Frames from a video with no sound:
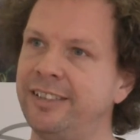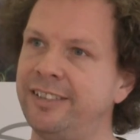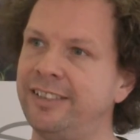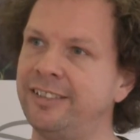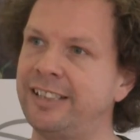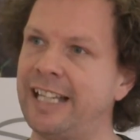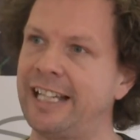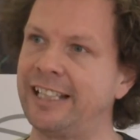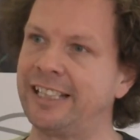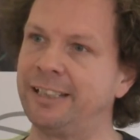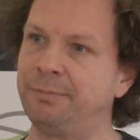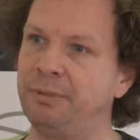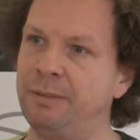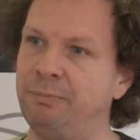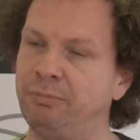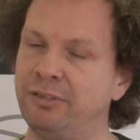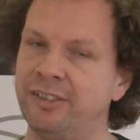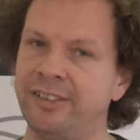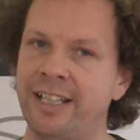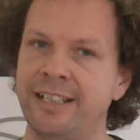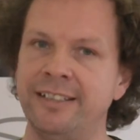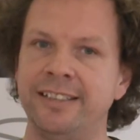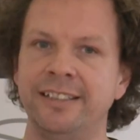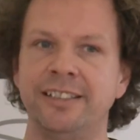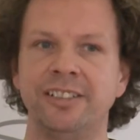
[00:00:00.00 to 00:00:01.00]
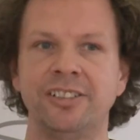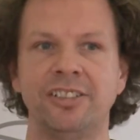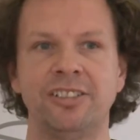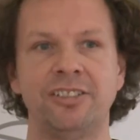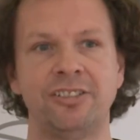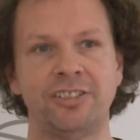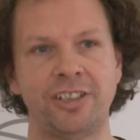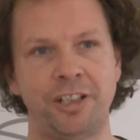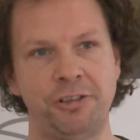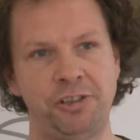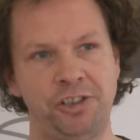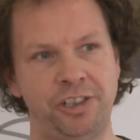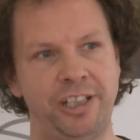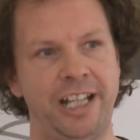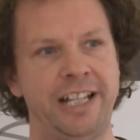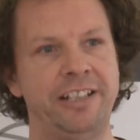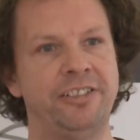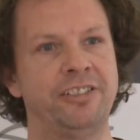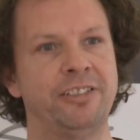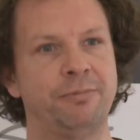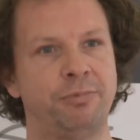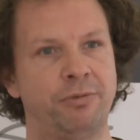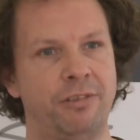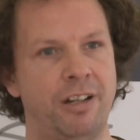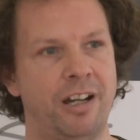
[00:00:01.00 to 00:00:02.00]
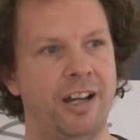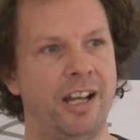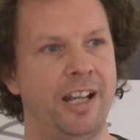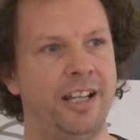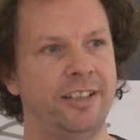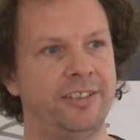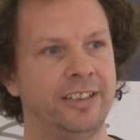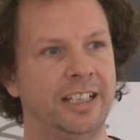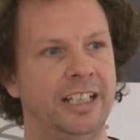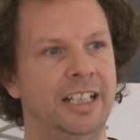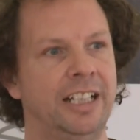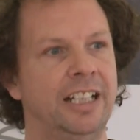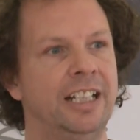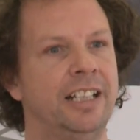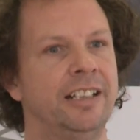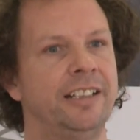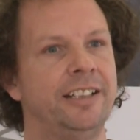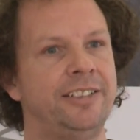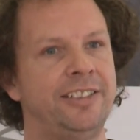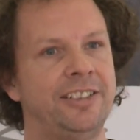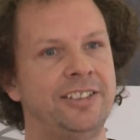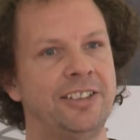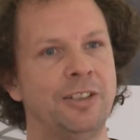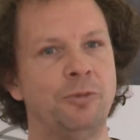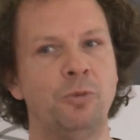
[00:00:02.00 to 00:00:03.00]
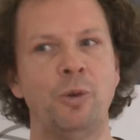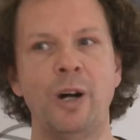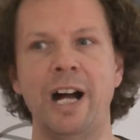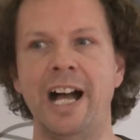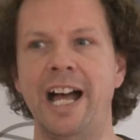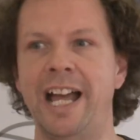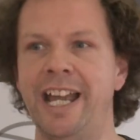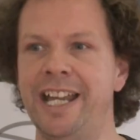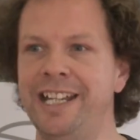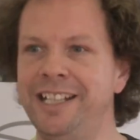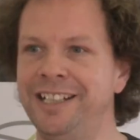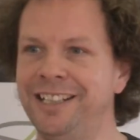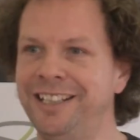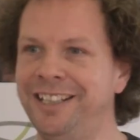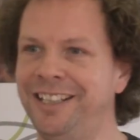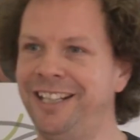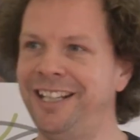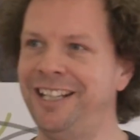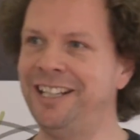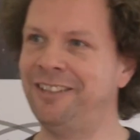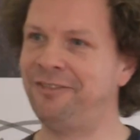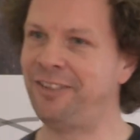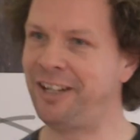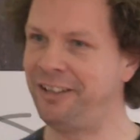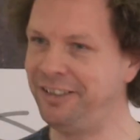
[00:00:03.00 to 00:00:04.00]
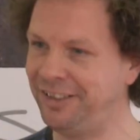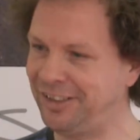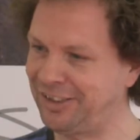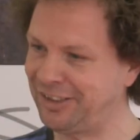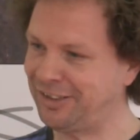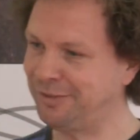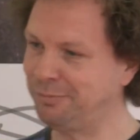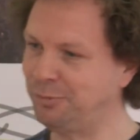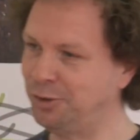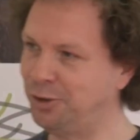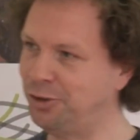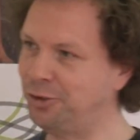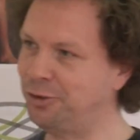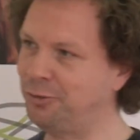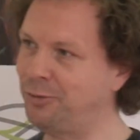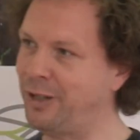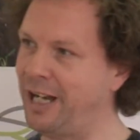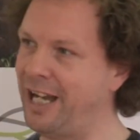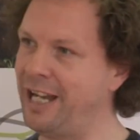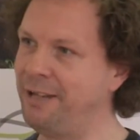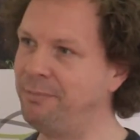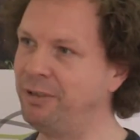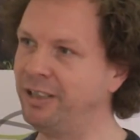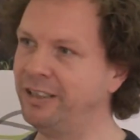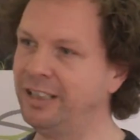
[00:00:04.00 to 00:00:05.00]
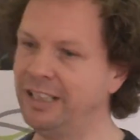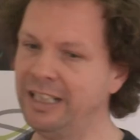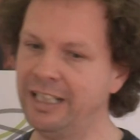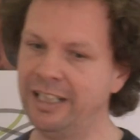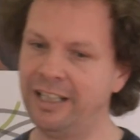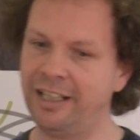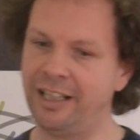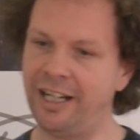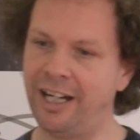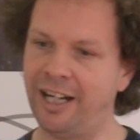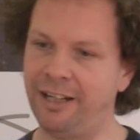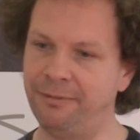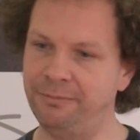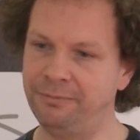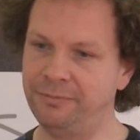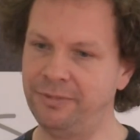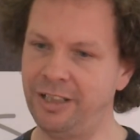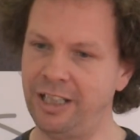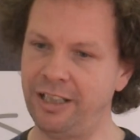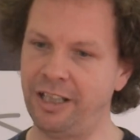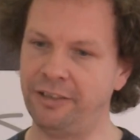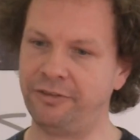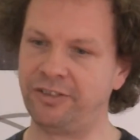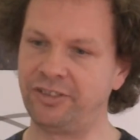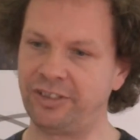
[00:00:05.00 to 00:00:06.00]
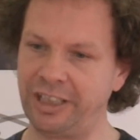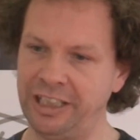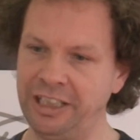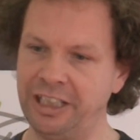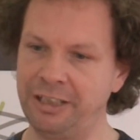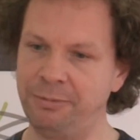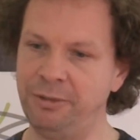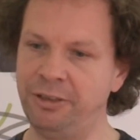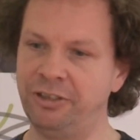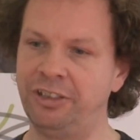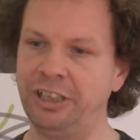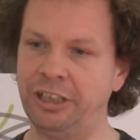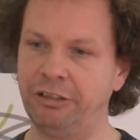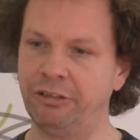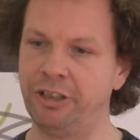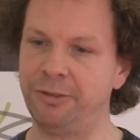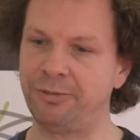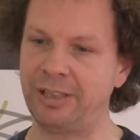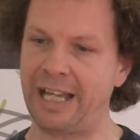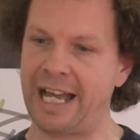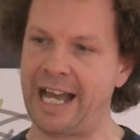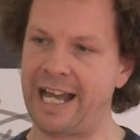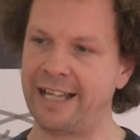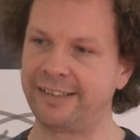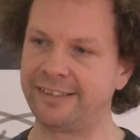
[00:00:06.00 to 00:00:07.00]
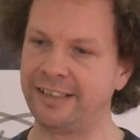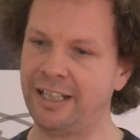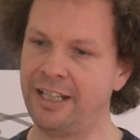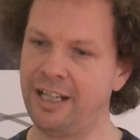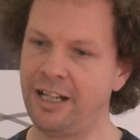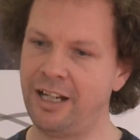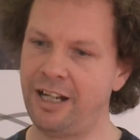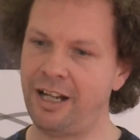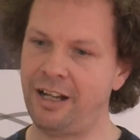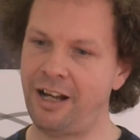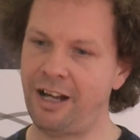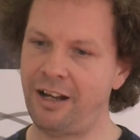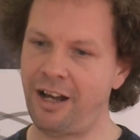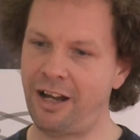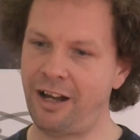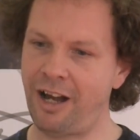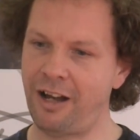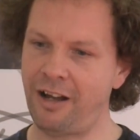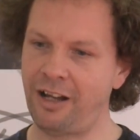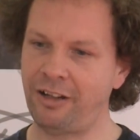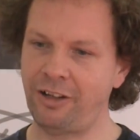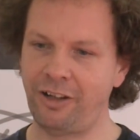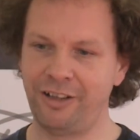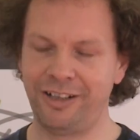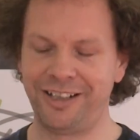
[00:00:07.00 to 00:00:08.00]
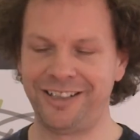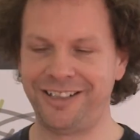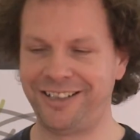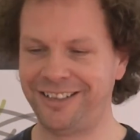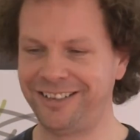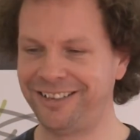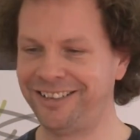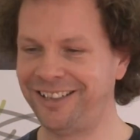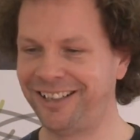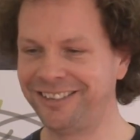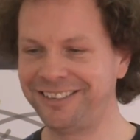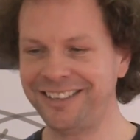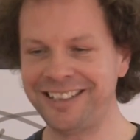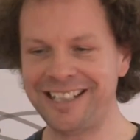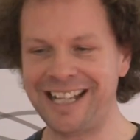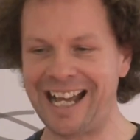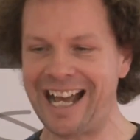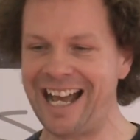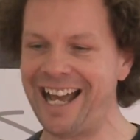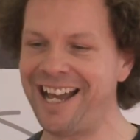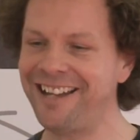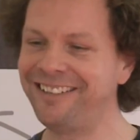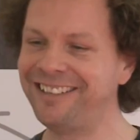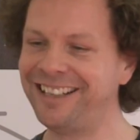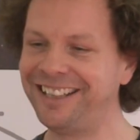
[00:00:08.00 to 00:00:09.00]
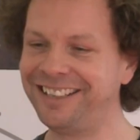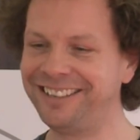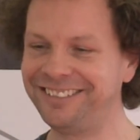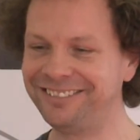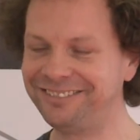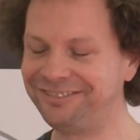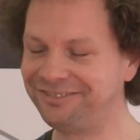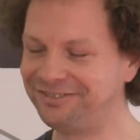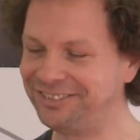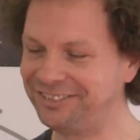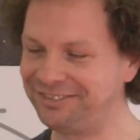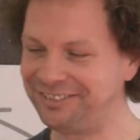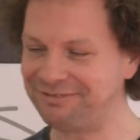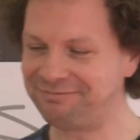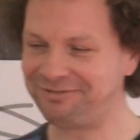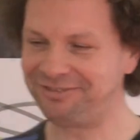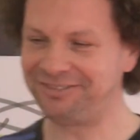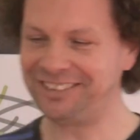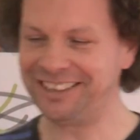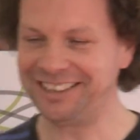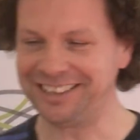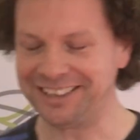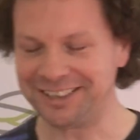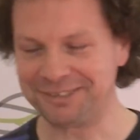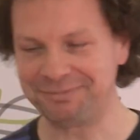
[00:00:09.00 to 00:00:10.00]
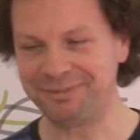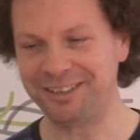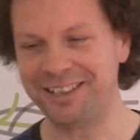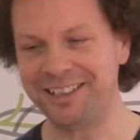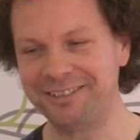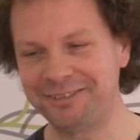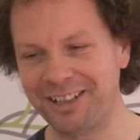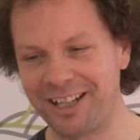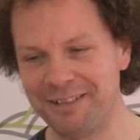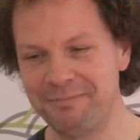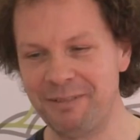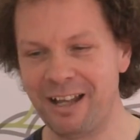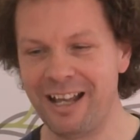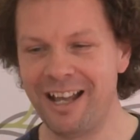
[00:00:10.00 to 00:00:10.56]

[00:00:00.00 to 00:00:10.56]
has had to be presented as a social enterprise. This is a way, in a very small way, but of seeing community groups as, I don't know how they think this, but like